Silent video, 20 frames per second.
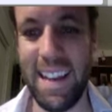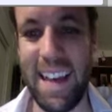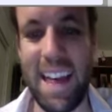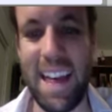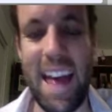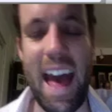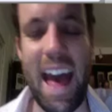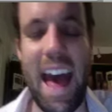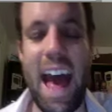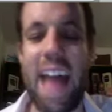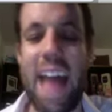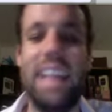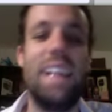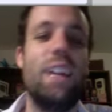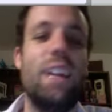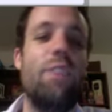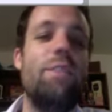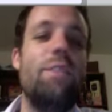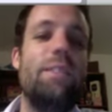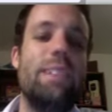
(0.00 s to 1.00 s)
And you
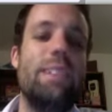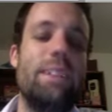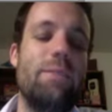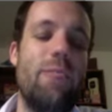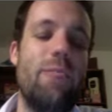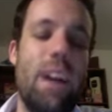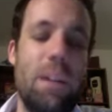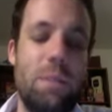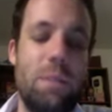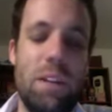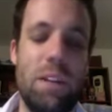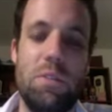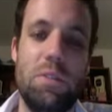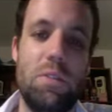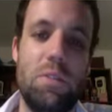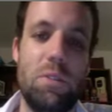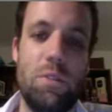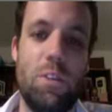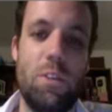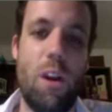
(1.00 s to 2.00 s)
can obviously write in whatever
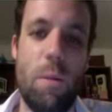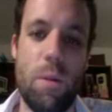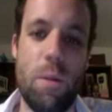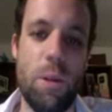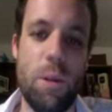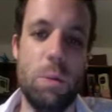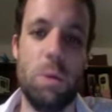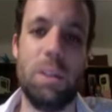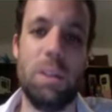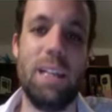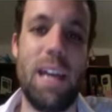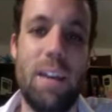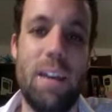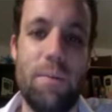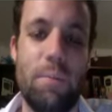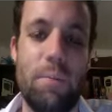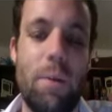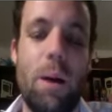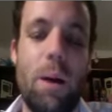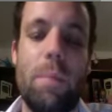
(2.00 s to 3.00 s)
sort of comment you want to
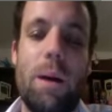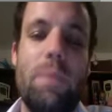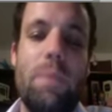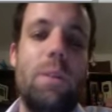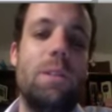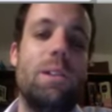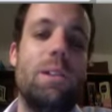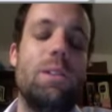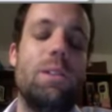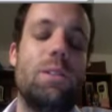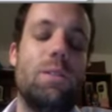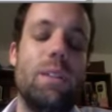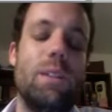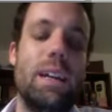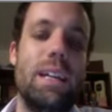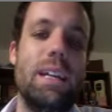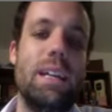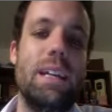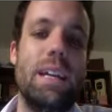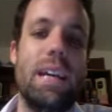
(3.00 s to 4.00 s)
have pop up on the
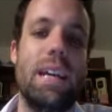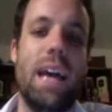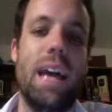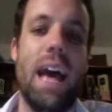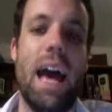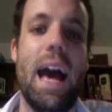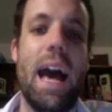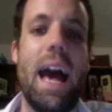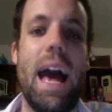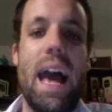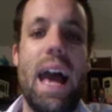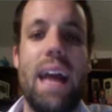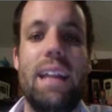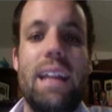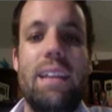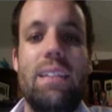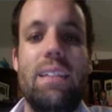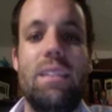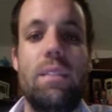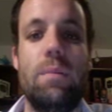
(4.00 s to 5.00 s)
screen
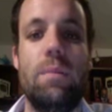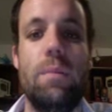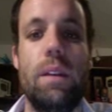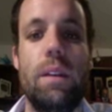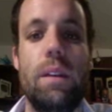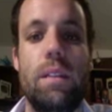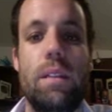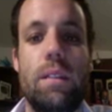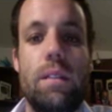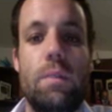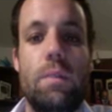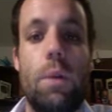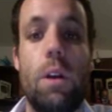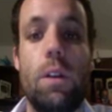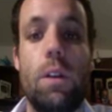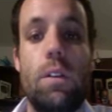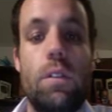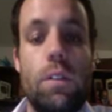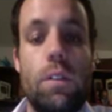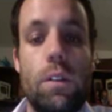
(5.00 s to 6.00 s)
and be
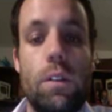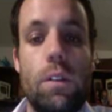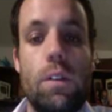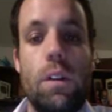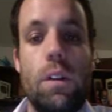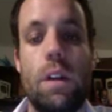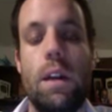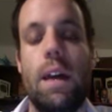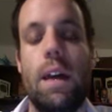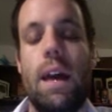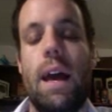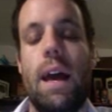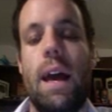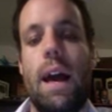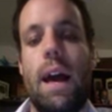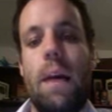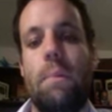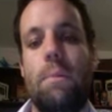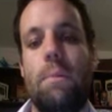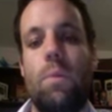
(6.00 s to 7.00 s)
spoken to you
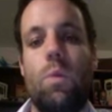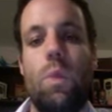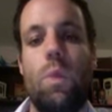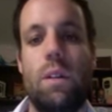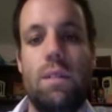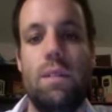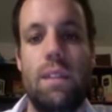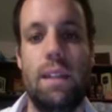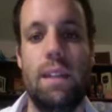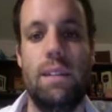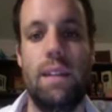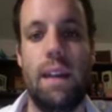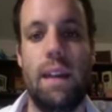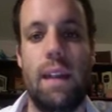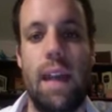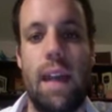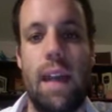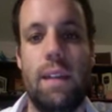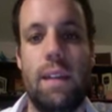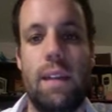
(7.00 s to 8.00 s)
once it hits that
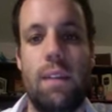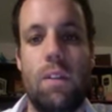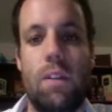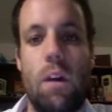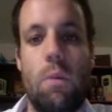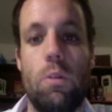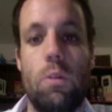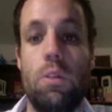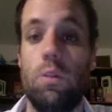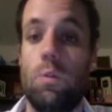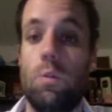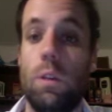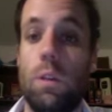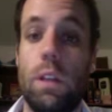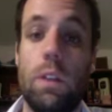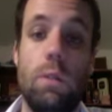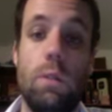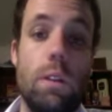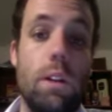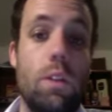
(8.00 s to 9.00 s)
countdown timer, which is
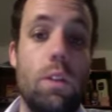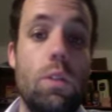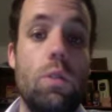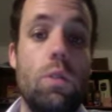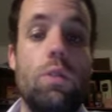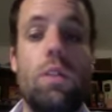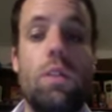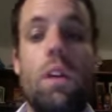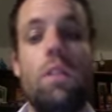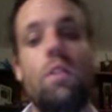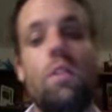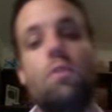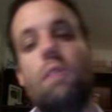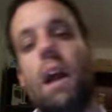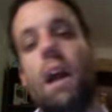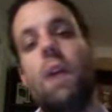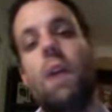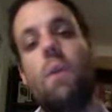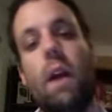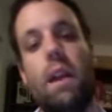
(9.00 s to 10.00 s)
really, really cool. So it's a
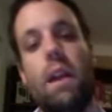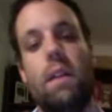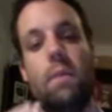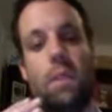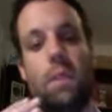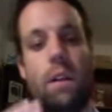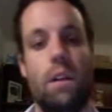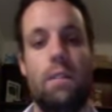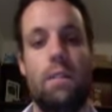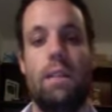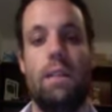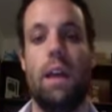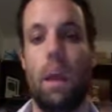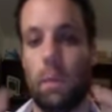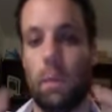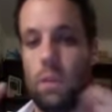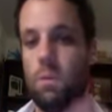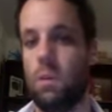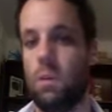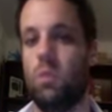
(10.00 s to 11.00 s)
great way to say, I'm
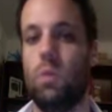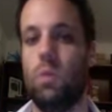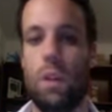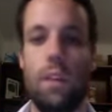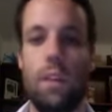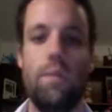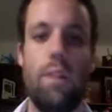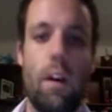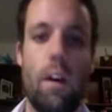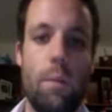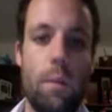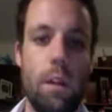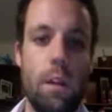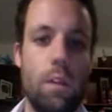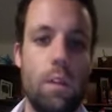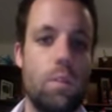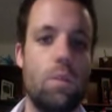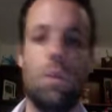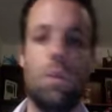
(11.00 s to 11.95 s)
going to spend 25 minutes or